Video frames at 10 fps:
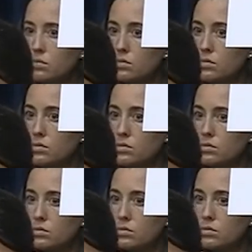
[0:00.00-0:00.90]

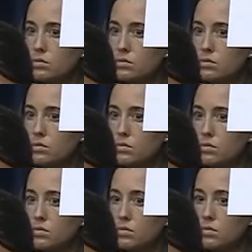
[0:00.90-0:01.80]

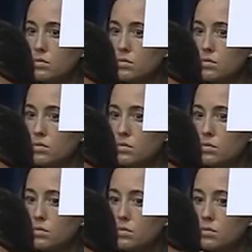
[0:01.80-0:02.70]

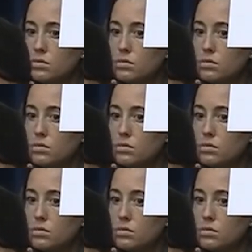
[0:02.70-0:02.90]
No words are spoken by the person on screen.